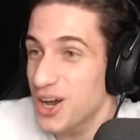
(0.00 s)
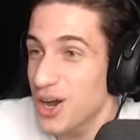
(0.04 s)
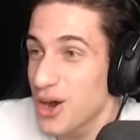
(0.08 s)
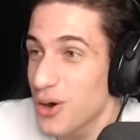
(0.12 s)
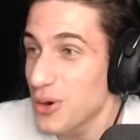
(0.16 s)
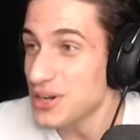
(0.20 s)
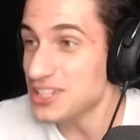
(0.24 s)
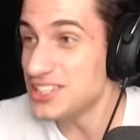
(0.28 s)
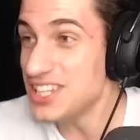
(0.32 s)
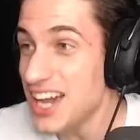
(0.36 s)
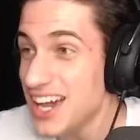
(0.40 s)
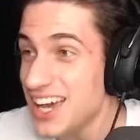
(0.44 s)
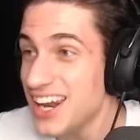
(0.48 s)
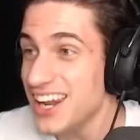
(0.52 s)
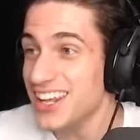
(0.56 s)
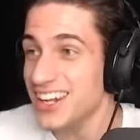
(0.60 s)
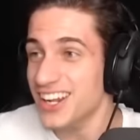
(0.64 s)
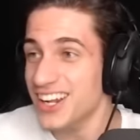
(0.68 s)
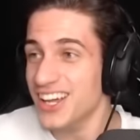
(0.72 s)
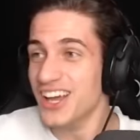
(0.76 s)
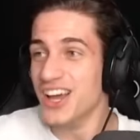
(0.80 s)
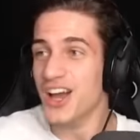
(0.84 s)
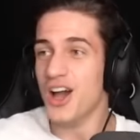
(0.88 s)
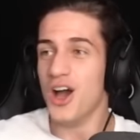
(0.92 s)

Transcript: We did it!